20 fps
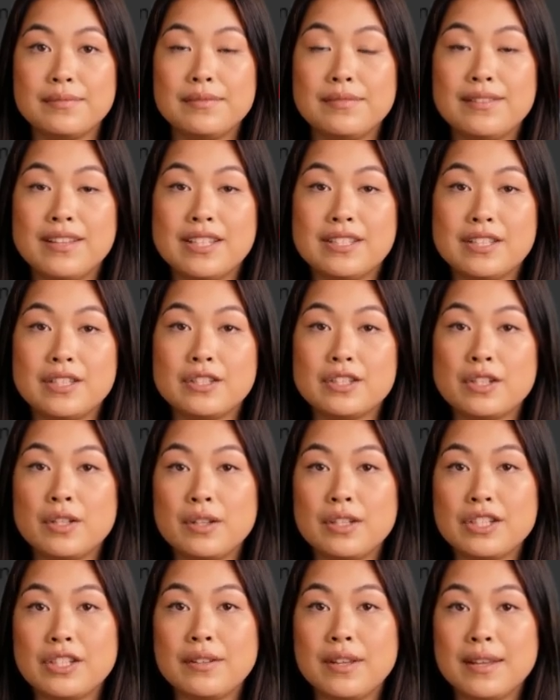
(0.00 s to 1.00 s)
This
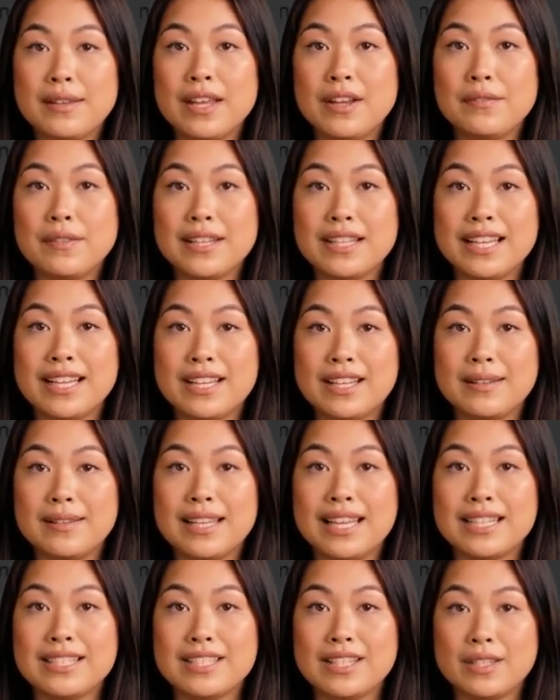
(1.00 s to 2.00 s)
ensures you have everything you
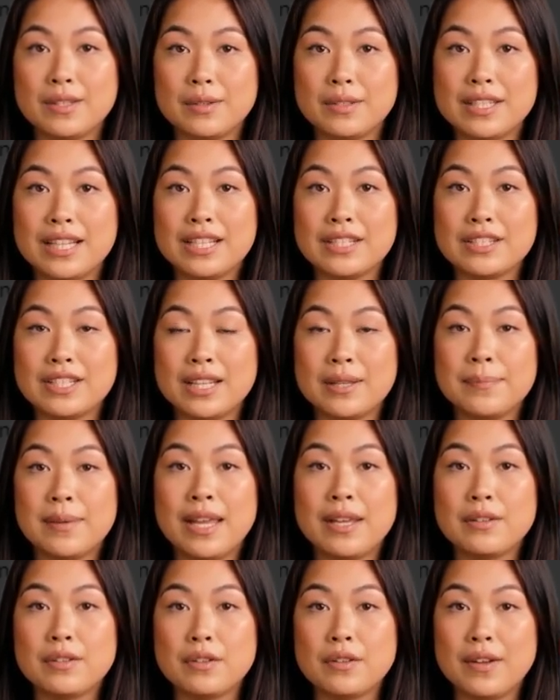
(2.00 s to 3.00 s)
need to use each
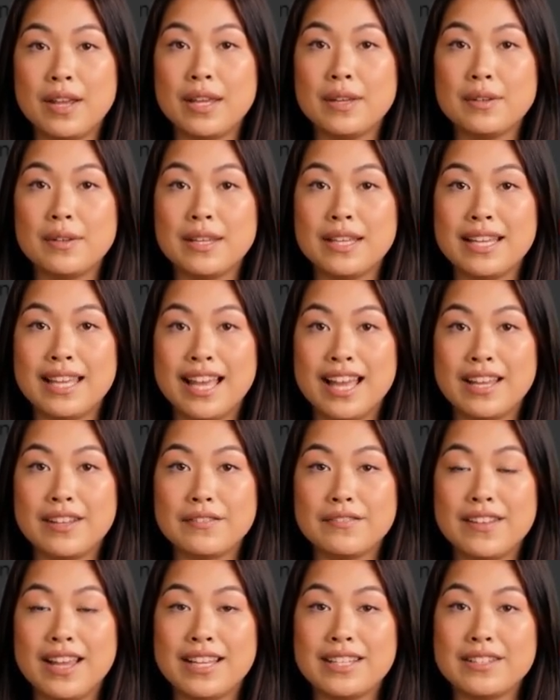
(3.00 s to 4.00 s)
command correctly and
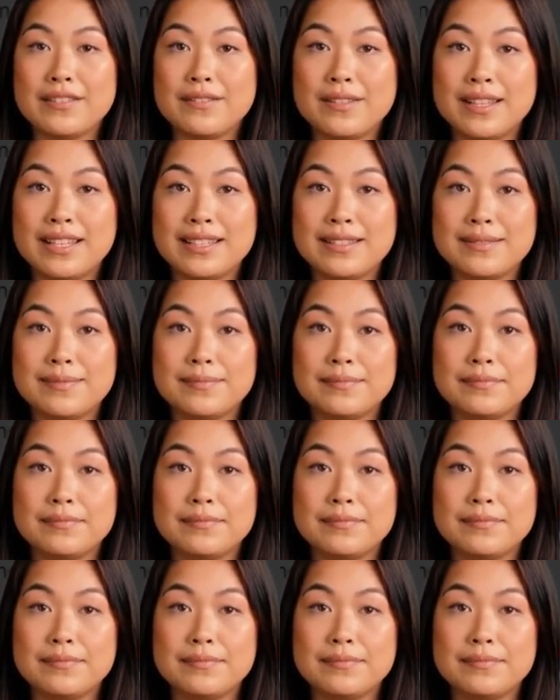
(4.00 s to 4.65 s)
effectively.